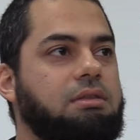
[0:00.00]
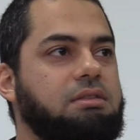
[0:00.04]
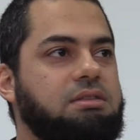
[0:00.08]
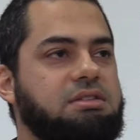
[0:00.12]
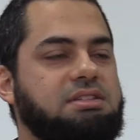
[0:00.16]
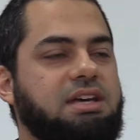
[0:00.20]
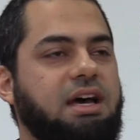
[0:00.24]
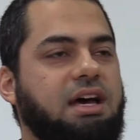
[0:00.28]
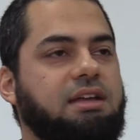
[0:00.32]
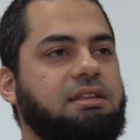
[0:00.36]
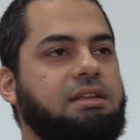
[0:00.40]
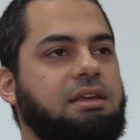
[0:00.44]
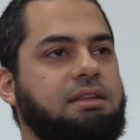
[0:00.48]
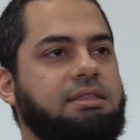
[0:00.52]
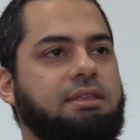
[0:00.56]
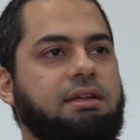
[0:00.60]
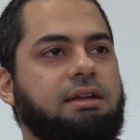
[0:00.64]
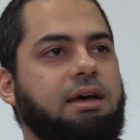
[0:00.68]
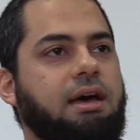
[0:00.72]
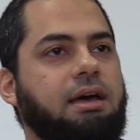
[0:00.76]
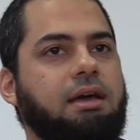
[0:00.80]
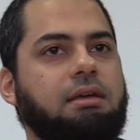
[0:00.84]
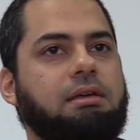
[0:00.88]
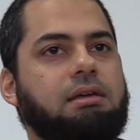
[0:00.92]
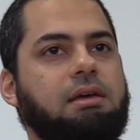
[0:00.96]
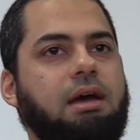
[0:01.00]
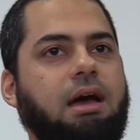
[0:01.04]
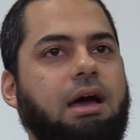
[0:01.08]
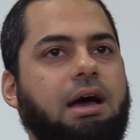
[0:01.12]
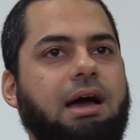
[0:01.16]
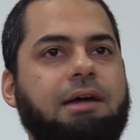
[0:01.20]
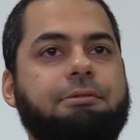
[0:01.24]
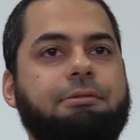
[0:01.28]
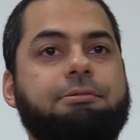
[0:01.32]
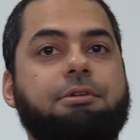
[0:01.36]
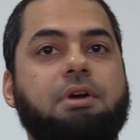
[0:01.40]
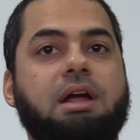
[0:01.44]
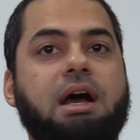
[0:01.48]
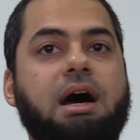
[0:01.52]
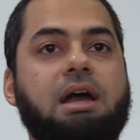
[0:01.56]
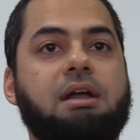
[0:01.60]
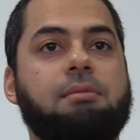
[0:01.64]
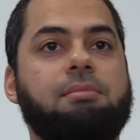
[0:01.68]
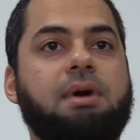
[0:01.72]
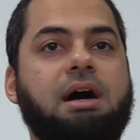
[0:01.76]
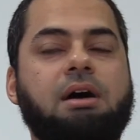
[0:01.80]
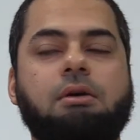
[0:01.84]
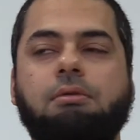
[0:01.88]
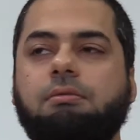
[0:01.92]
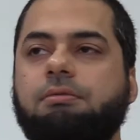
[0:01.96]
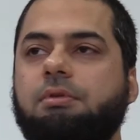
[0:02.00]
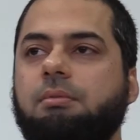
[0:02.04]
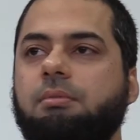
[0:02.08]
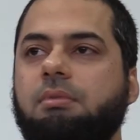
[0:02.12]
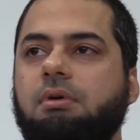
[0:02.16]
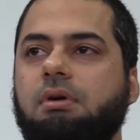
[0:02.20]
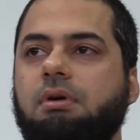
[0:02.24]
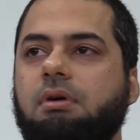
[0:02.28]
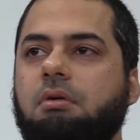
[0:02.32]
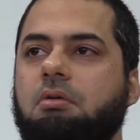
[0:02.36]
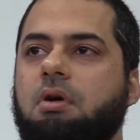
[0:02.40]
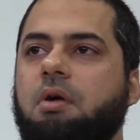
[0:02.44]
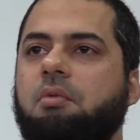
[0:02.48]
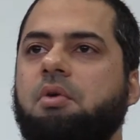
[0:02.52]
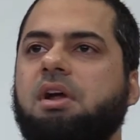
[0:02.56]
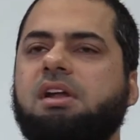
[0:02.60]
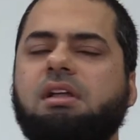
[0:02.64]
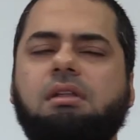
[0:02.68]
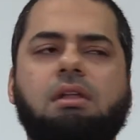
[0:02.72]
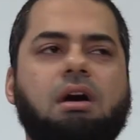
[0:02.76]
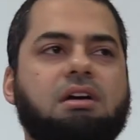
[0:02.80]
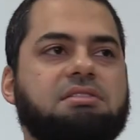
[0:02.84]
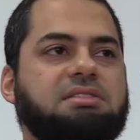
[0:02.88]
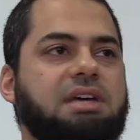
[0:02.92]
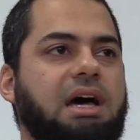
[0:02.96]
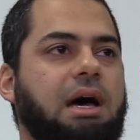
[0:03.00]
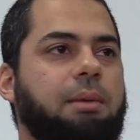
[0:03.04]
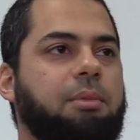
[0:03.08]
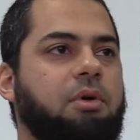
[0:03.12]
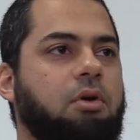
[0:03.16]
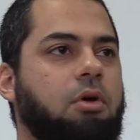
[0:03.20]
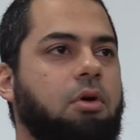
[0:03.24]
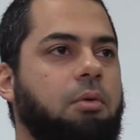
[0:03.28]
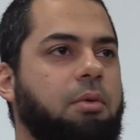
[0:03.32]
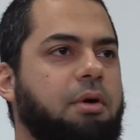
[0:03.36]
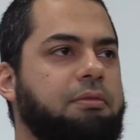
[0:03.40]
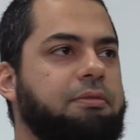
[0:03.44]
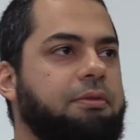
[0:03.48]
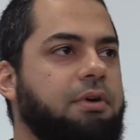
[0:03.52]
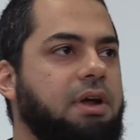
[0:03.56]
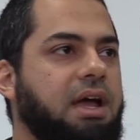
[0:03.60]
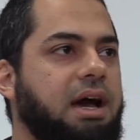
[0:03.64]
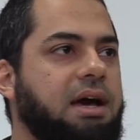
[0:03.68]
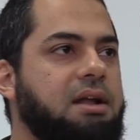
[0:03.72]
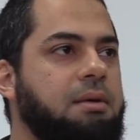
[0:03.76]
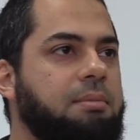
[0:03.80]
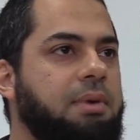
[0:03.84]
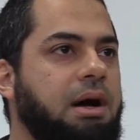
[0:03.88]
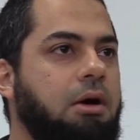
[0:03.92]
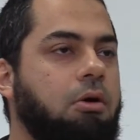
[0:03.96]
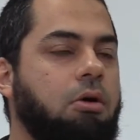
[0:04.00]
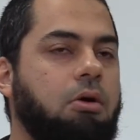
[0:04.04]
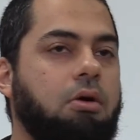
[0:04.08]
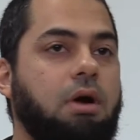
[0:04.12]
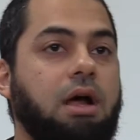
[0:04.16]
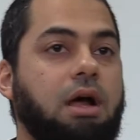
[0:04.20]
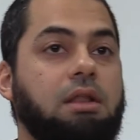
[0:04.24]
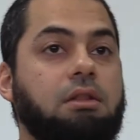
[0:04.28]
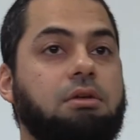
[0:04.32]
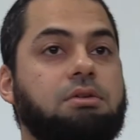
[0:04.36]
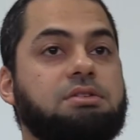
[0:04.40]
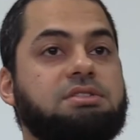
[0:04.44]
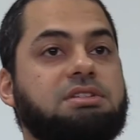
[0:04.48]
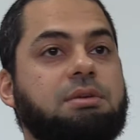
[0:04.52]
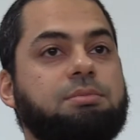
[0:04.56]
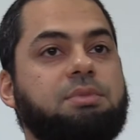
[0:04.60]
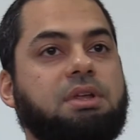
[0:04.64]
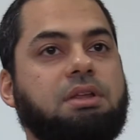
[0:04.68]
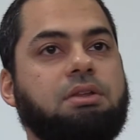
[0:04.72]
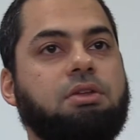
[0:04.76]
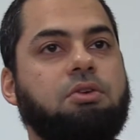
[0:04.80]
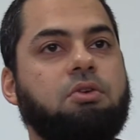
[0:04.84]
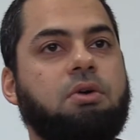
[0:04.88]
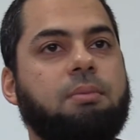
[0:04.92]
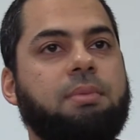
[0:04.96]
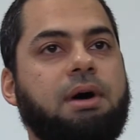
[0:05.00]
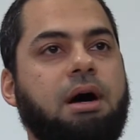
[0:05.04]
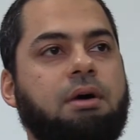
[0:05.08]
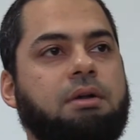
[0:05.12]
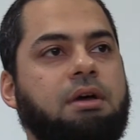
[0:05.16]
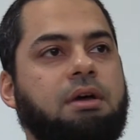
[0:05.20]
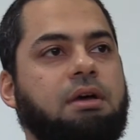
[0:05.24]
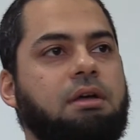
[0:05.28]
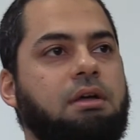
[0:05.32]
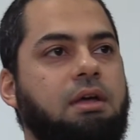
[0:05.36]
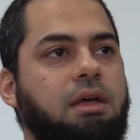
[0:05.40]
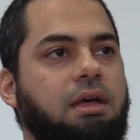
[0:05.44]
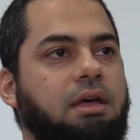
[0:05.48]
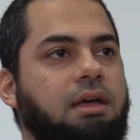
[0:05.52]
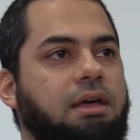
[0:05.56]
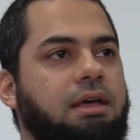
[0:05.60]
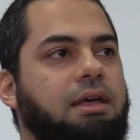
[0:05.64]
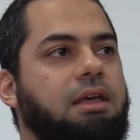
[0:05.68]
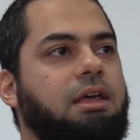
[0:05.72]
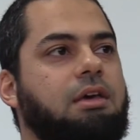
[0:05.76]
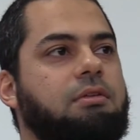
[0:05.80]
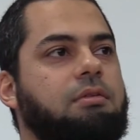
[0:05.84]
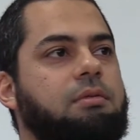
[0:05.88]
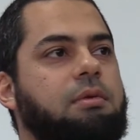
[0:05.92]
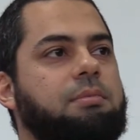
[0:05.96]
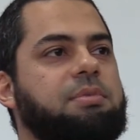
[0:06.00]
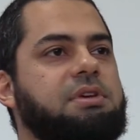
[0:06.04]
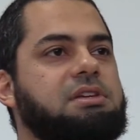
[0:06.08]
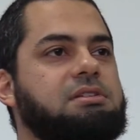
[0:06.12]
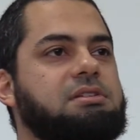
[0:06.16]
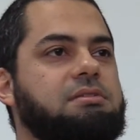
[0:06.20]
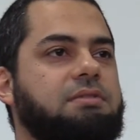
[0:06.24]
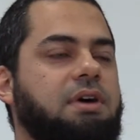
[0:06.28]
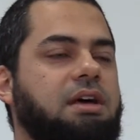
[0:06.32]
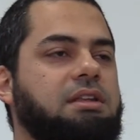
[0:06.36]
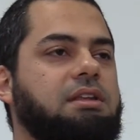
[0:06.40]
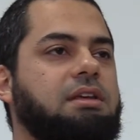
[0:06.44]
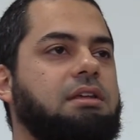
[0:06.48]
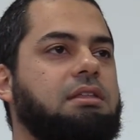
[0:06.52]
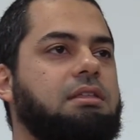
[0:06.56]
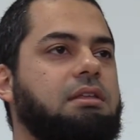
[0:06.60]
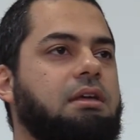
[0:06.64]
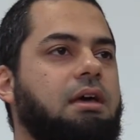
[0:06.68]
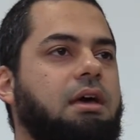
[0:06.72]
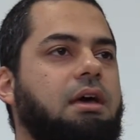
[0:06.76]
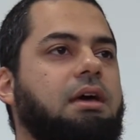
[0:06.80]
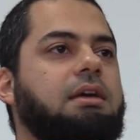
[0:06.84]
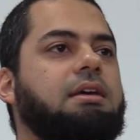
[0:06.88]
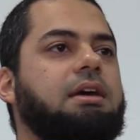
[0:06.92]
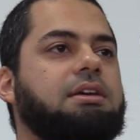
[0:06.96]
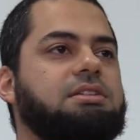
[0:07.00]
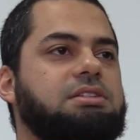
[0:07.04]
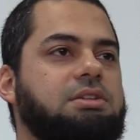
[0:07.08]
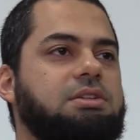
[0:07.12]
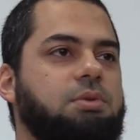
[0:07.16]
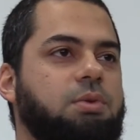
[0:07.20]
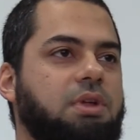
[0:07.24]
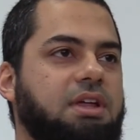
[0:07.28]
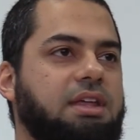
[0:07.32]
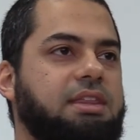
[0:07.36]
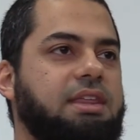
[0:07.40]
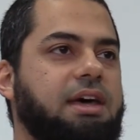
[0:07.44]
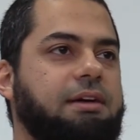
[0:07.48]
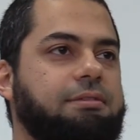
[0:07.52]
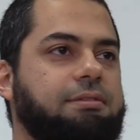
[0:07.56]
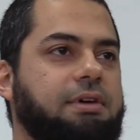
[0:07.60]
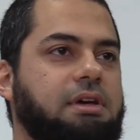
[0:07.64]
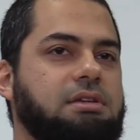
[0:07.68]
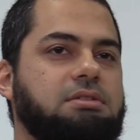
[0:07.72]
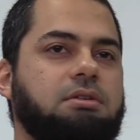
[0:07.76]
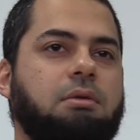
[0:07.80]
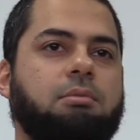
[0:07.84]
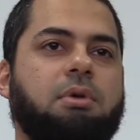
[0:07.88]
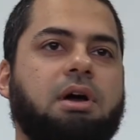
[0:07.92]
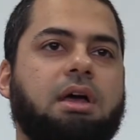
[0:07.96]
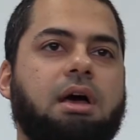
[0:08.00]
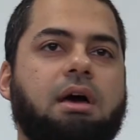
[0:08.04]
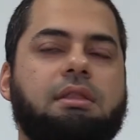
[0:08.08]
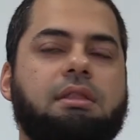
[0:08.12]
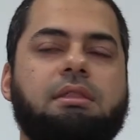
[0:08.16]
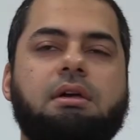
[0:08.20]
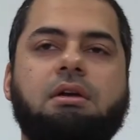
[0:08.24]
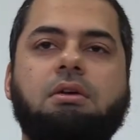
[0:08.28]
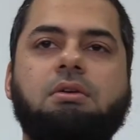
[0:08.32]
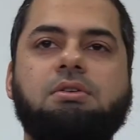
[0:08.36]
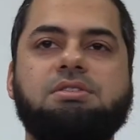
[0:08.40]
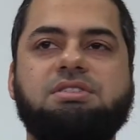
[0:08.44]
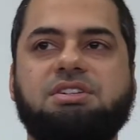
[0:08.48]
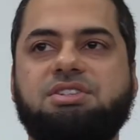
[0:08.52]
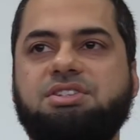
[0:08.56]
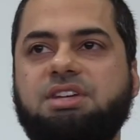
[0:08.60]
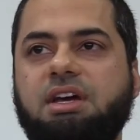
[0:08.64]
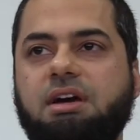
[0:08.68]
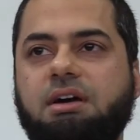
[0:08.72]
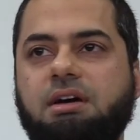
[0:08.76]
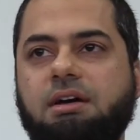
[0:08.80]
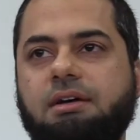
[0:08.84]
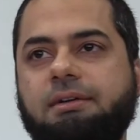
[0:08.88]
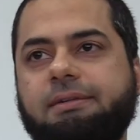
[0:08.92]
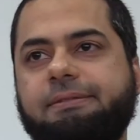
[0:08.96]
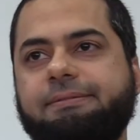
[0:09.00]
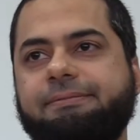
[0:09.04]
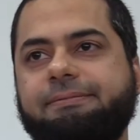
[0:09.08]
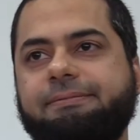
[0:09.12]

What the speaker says: this hadith that I forgot about or I read a long time ago but forgot about, or I learned something new about it. Give him a piece of hadith. Yes, you will get that face. Oh my God, there goes the sheikha.